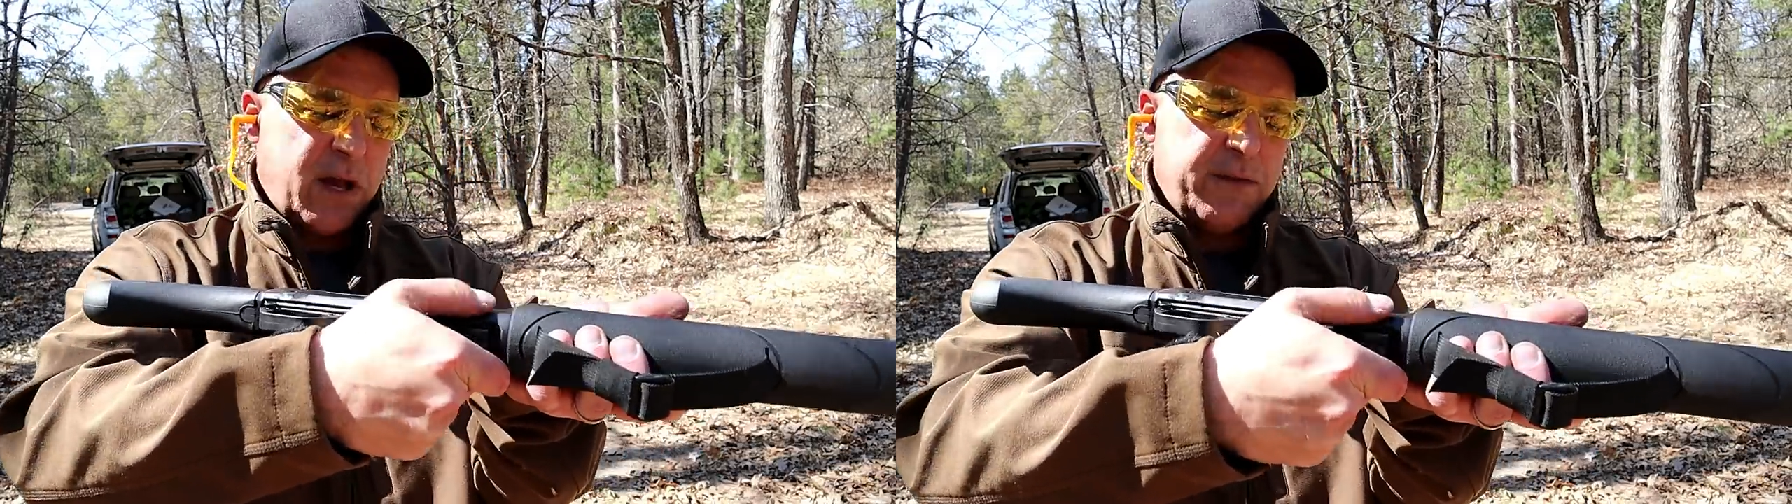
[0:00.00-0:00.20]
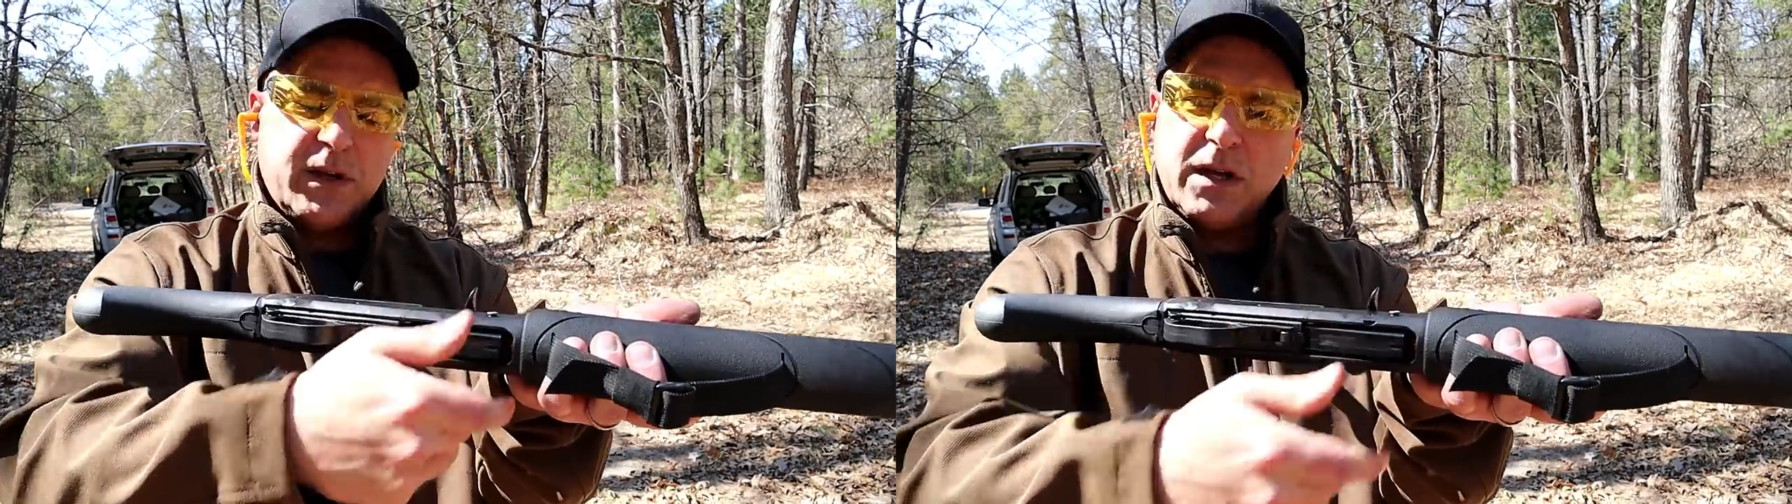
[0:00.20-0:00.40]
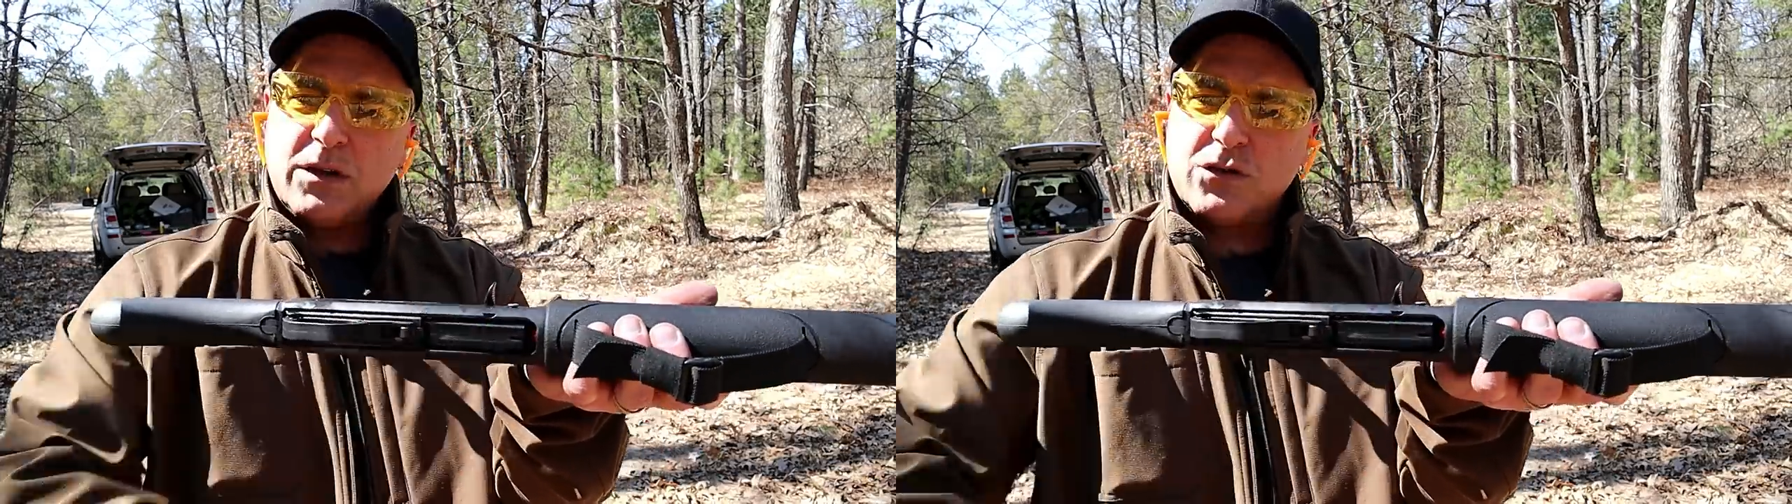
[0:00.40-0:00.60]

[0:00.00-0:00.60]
safety,